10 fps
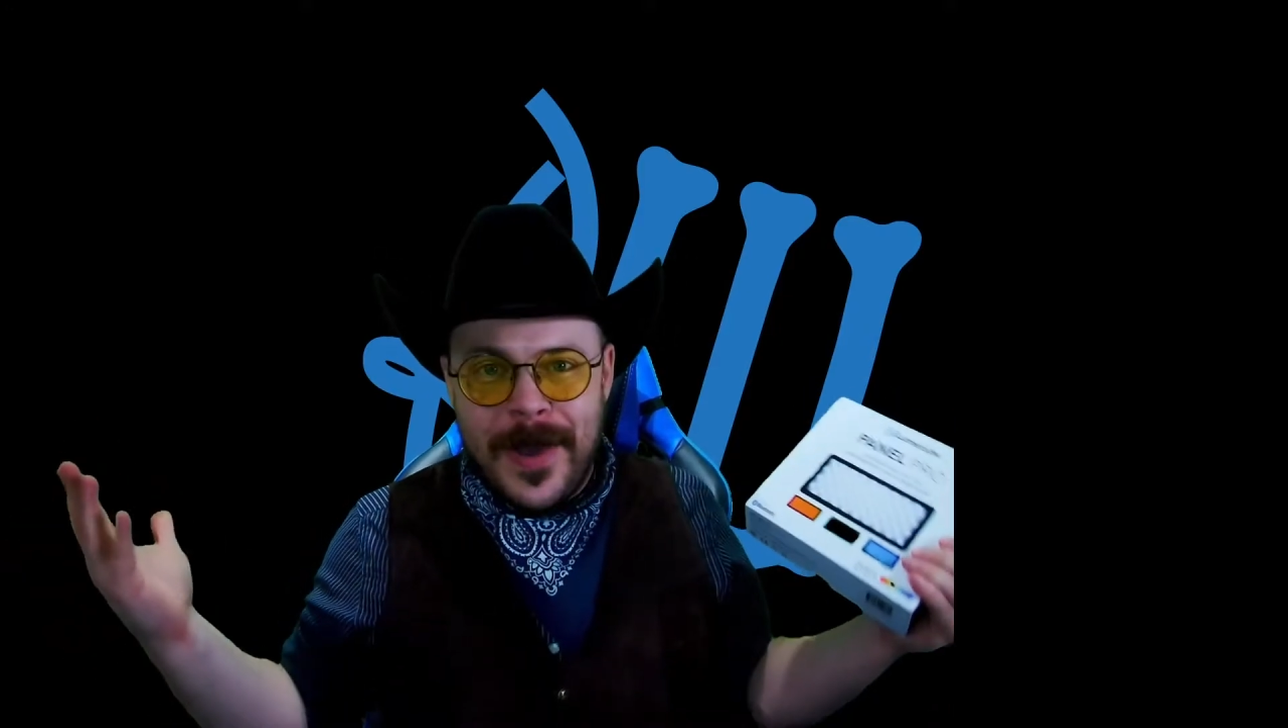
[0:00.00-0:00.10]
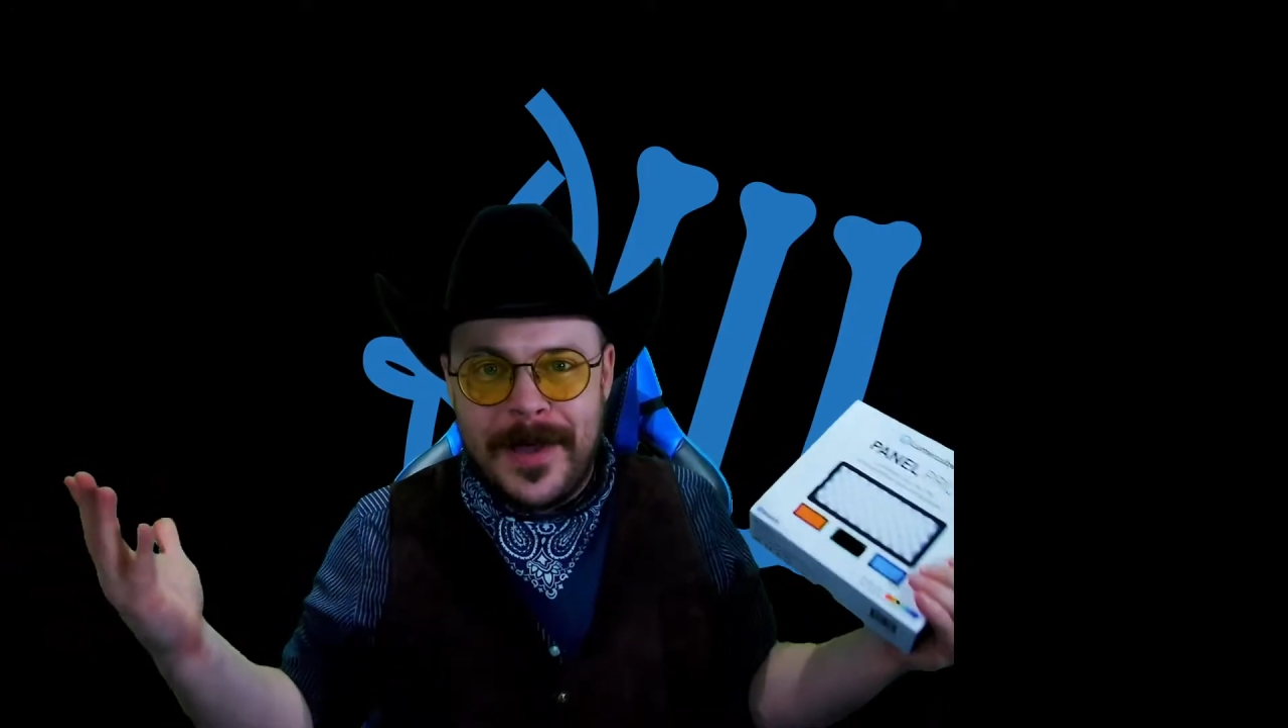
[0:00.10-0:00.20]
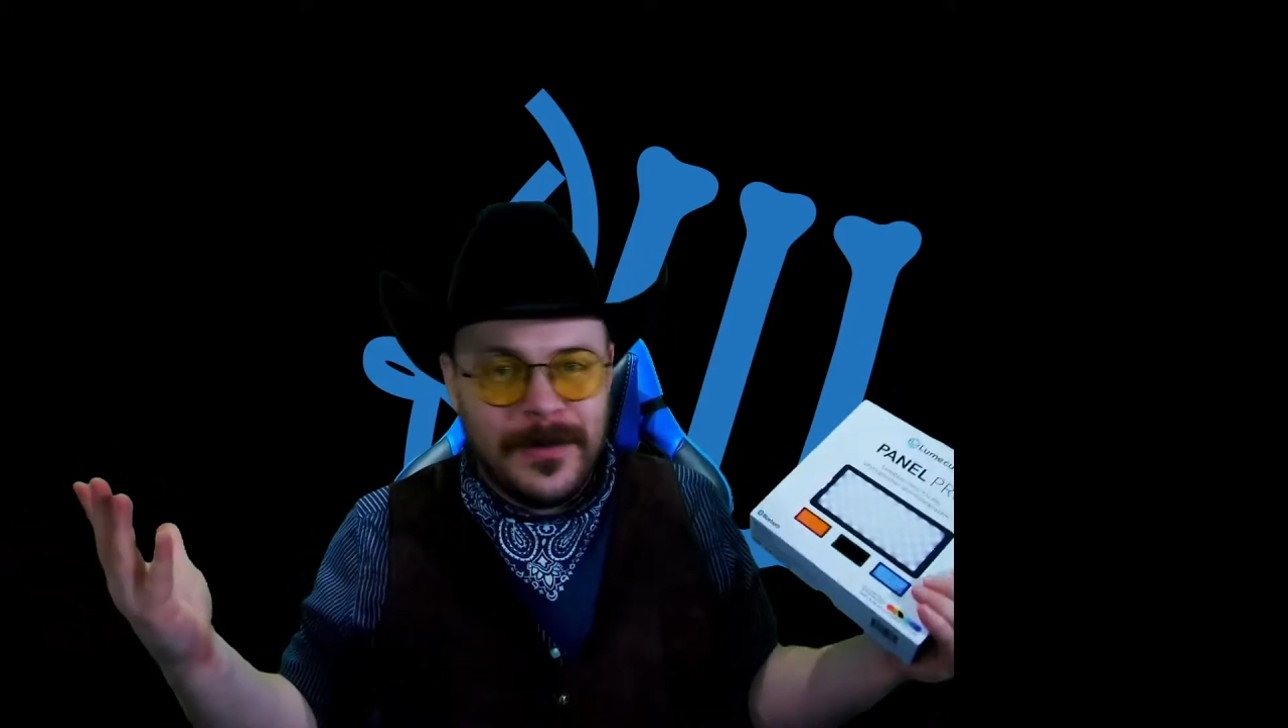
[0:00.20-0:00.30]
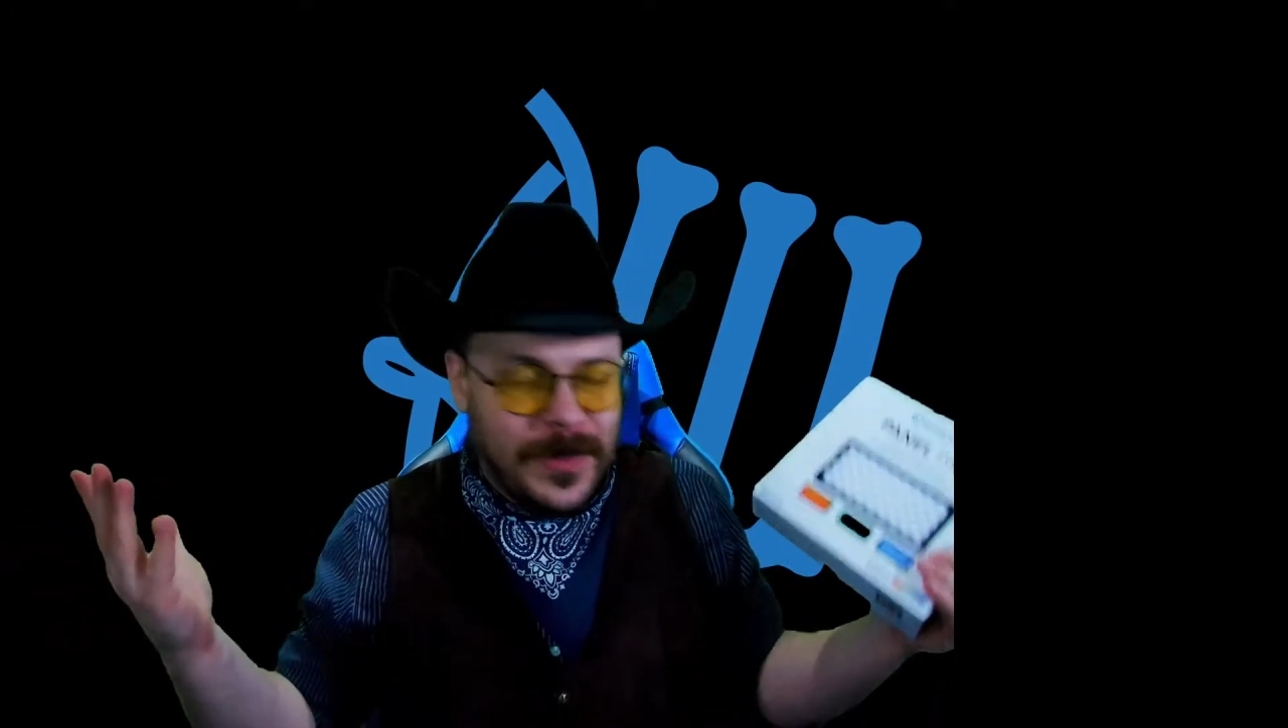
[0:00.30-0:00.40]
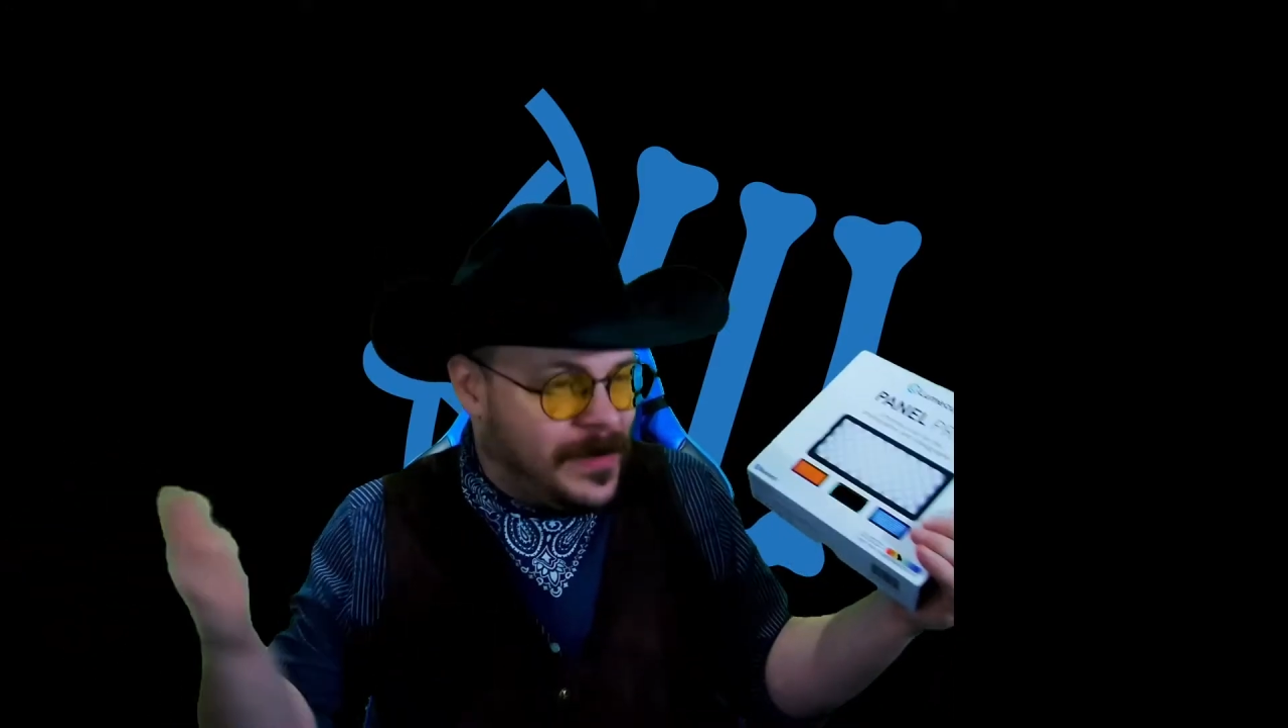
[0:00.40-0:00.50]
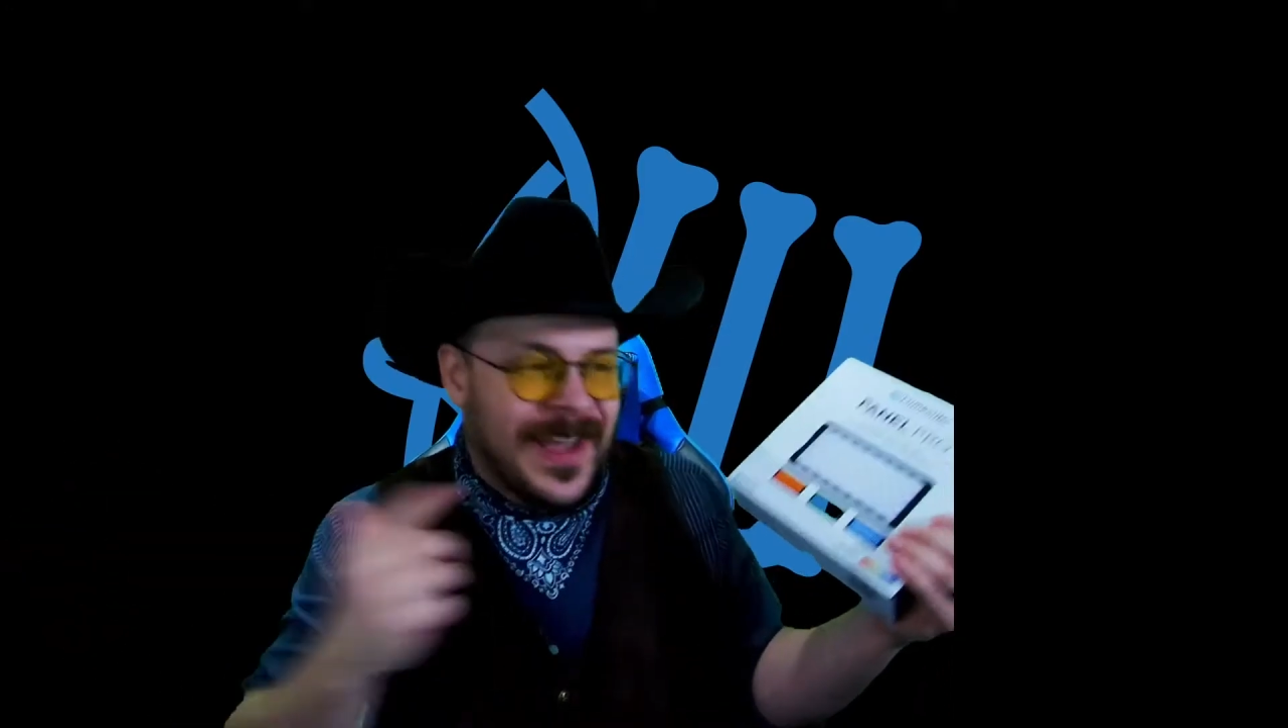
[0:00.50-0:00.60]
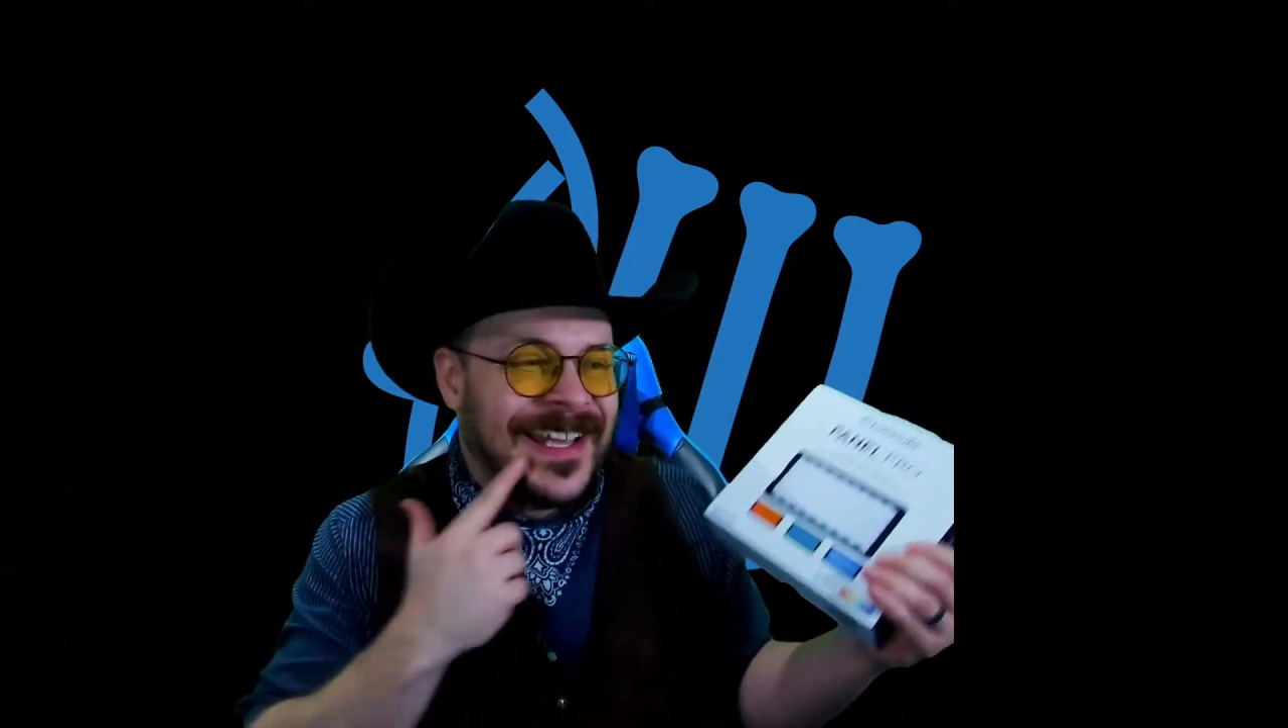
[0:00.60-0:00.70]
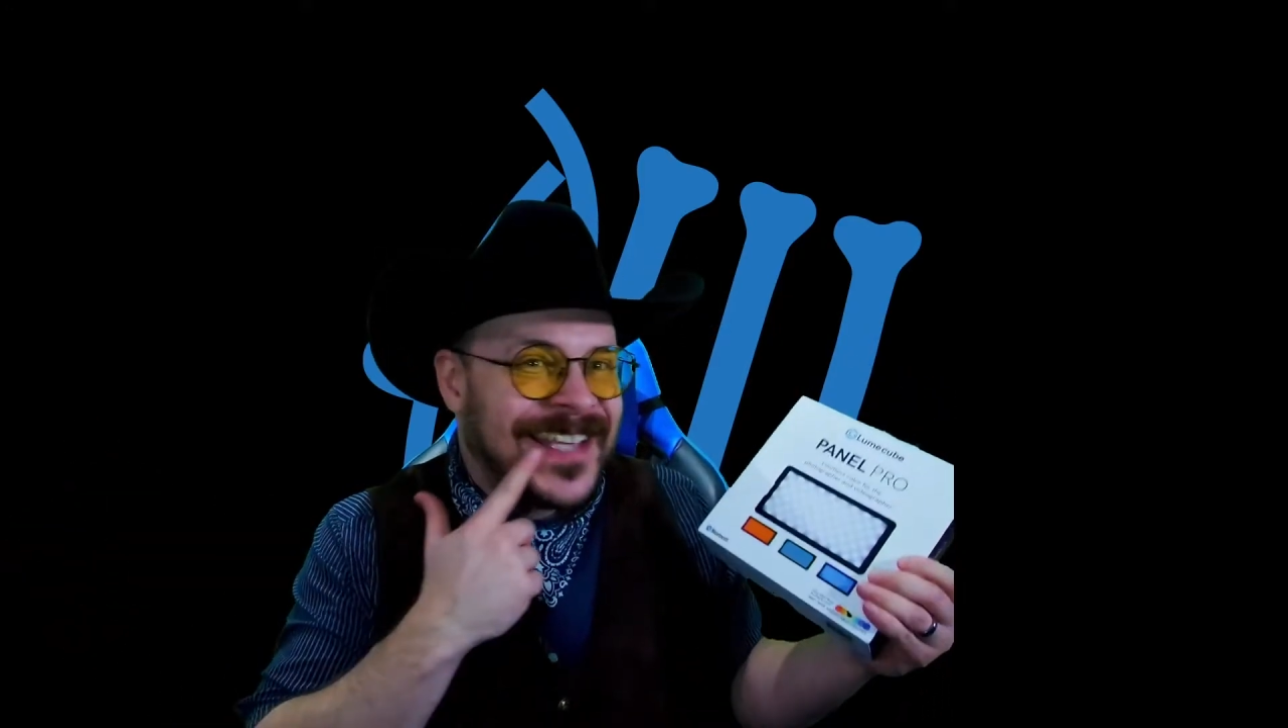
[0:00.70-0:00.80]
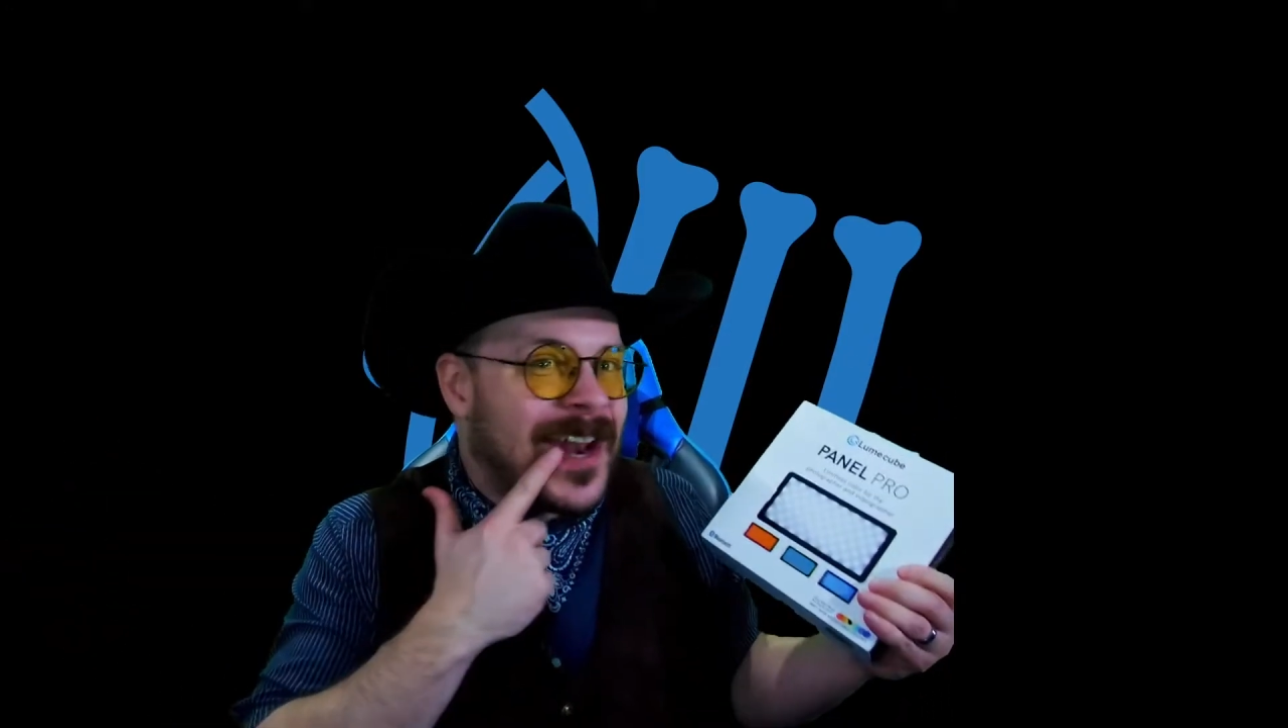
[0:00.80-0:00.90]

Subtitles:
What is that?